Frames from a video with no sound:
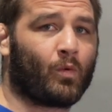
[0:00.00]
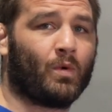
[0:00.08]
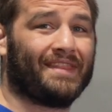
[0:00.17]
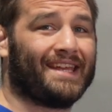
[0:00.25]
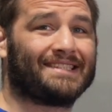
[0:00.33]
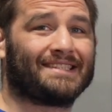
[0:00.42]

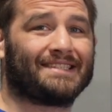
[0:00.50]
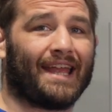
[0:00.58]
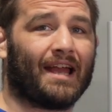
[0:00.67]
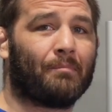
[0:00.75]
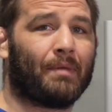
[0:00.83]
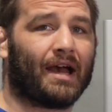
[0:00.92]
when they
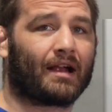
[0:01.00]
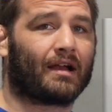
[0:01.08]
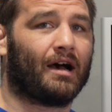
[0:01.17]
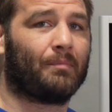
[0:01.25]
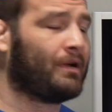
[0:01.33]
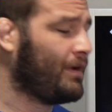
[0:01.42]
stand back
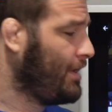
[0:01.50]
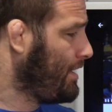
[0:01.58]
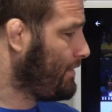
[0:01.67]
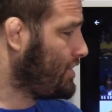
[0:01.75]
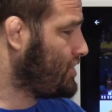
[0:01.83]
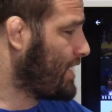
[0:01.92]
up,
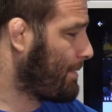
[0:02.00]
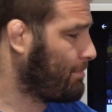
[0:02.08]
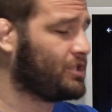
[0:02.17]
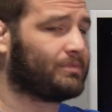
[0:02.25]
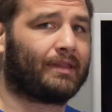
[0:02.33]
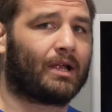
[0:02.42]
the
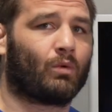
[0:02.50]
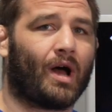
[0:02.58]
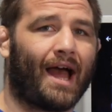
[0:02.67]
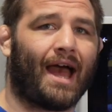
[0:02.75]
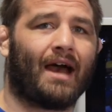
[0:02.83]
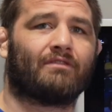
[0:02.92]
Japanese player will
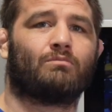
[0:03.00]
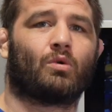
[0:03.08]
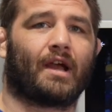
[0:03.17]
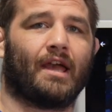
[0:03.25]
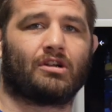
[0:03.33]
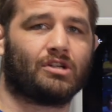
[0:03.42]
have
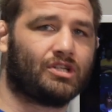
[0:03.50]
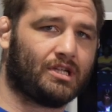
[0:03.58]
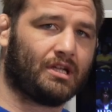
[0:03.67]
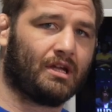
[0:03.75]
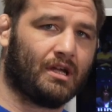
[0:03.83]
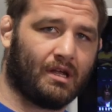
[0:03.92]
more
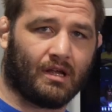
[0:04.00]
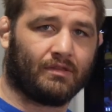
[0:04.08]
energy